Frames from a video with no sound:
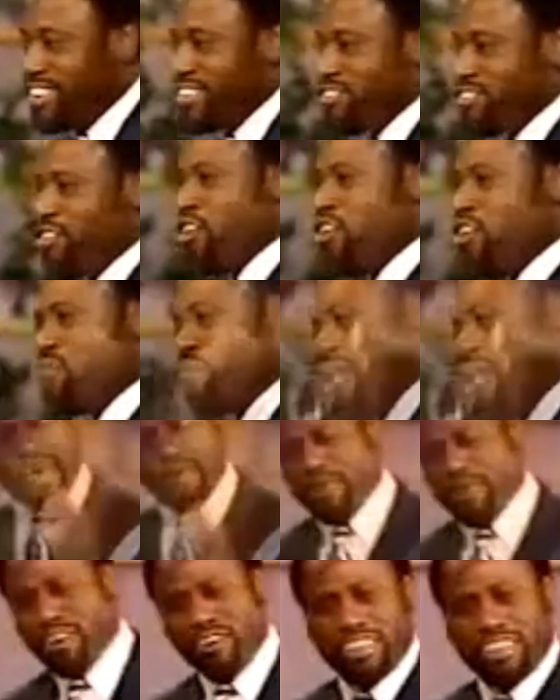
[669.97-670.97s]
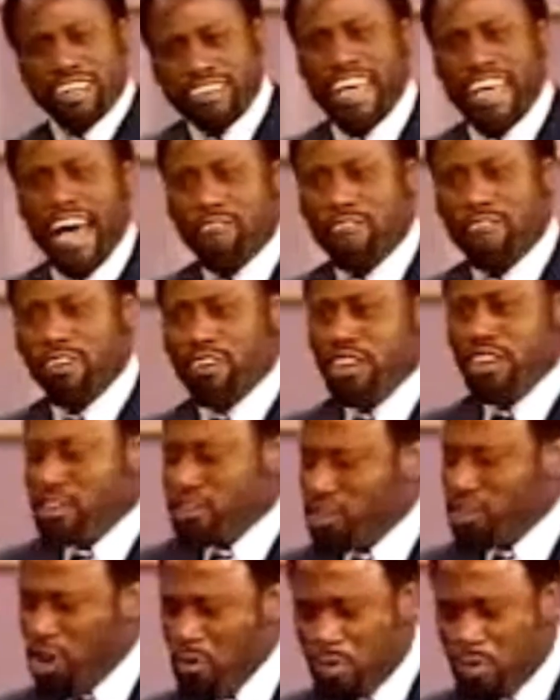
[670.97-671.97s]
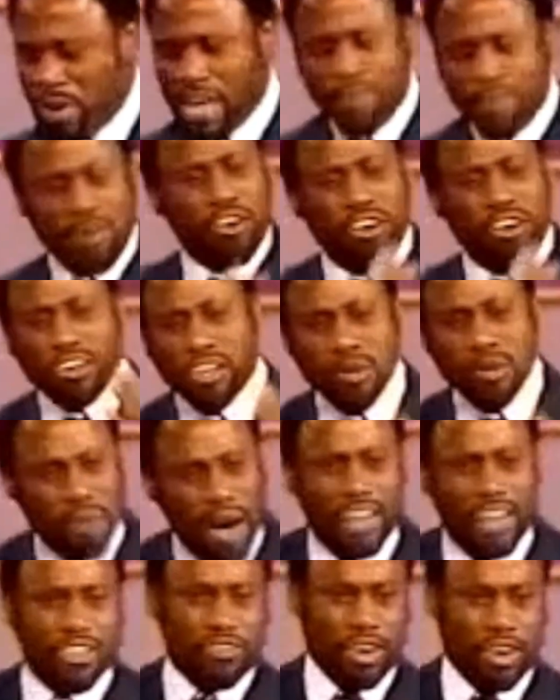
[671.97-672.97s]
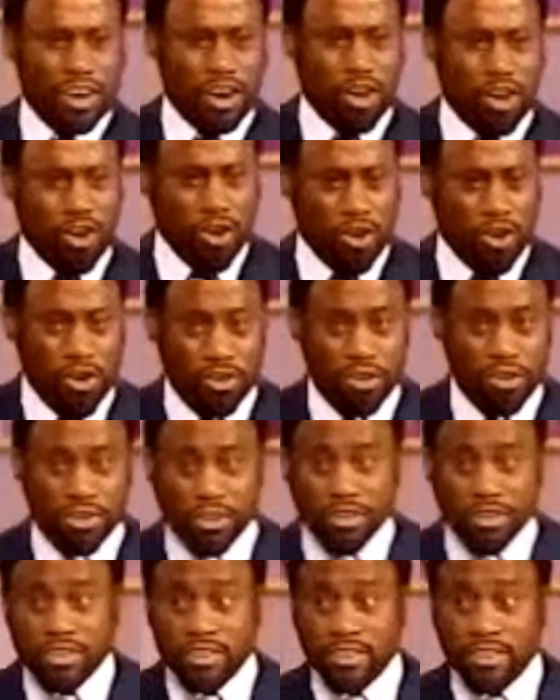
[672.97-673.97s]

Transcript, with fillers: So don't blame it on the devil. Don't blame it on your mother in law.